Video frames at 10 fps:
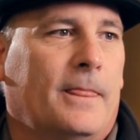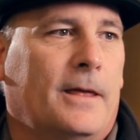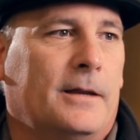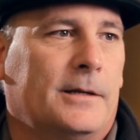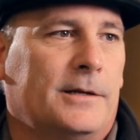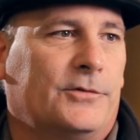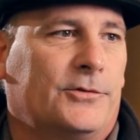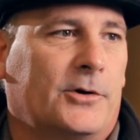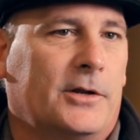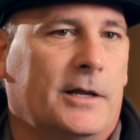and then you'd
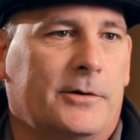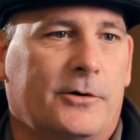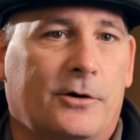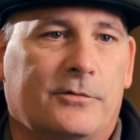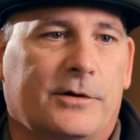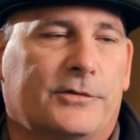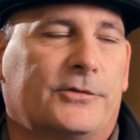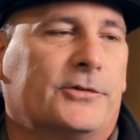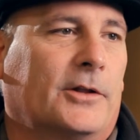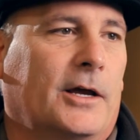start getting
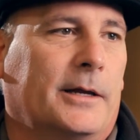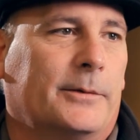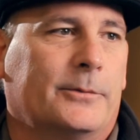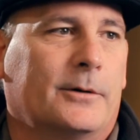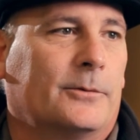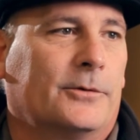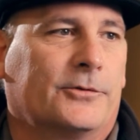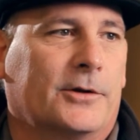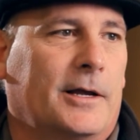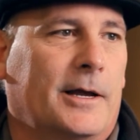nervous, like, well,
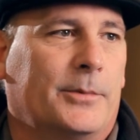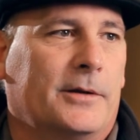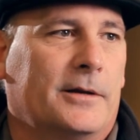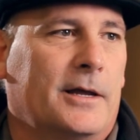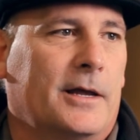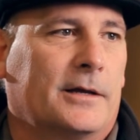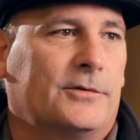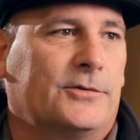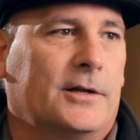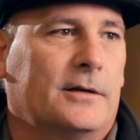what's going to happen
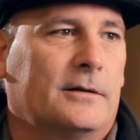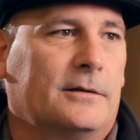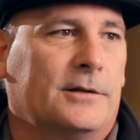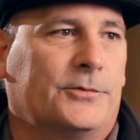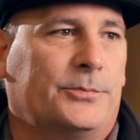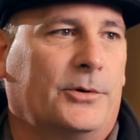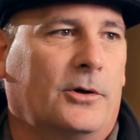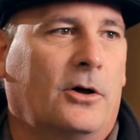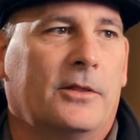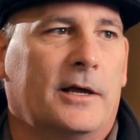next? And this put
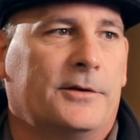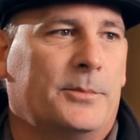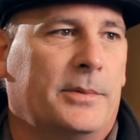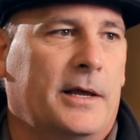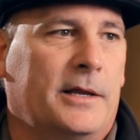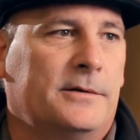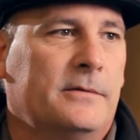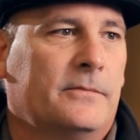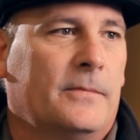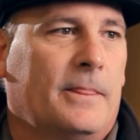all that to bed,
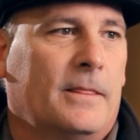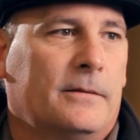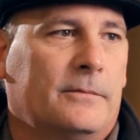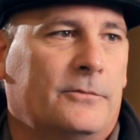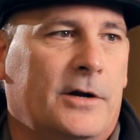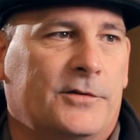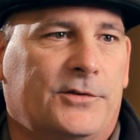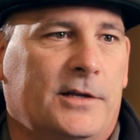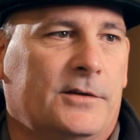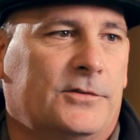
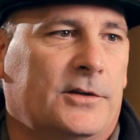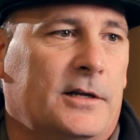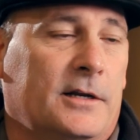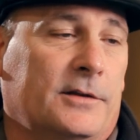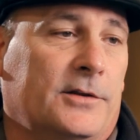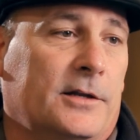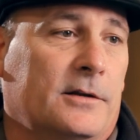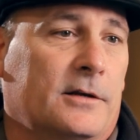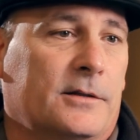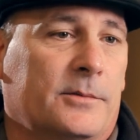rest easy, and it
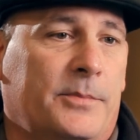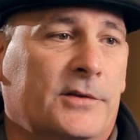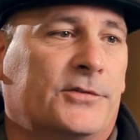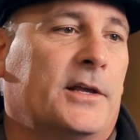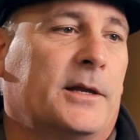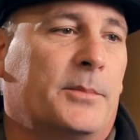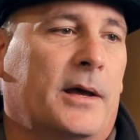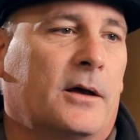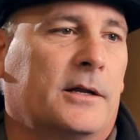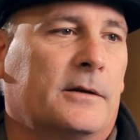didn't, the best thing
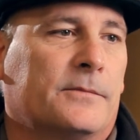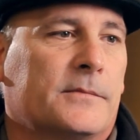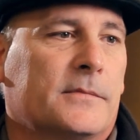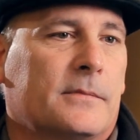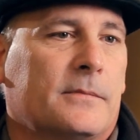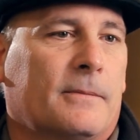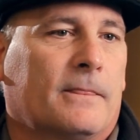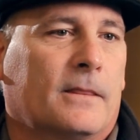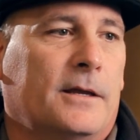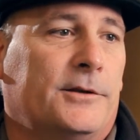about it,
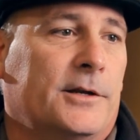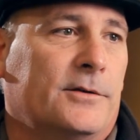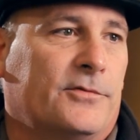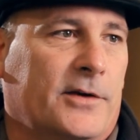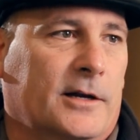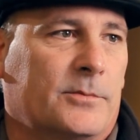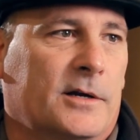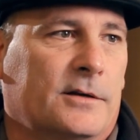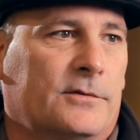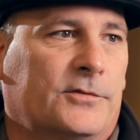it didn't affect
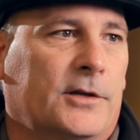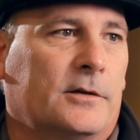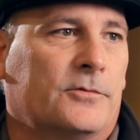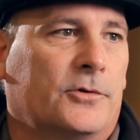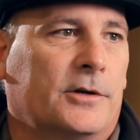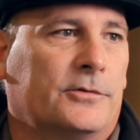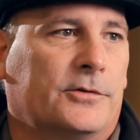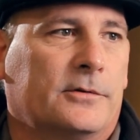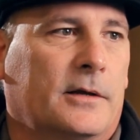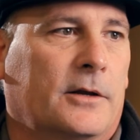my singing
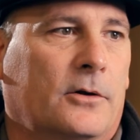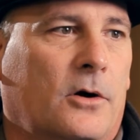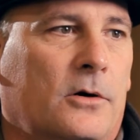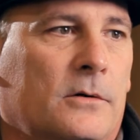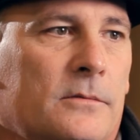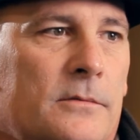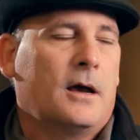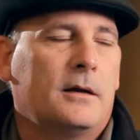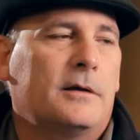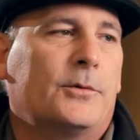voice at all.
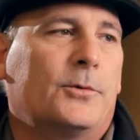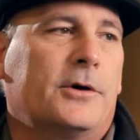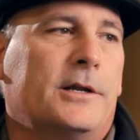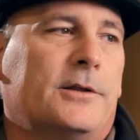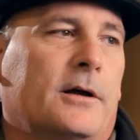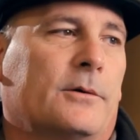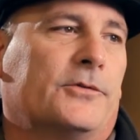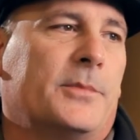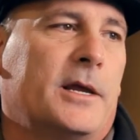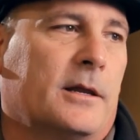I never worried that I
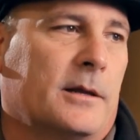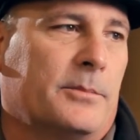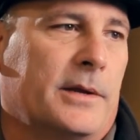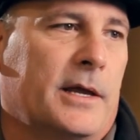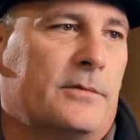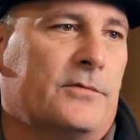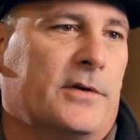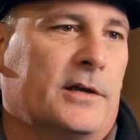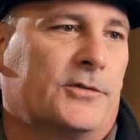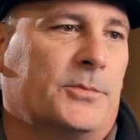was making a bad
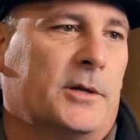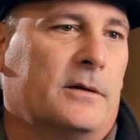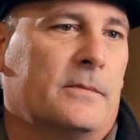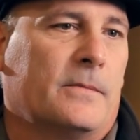investment,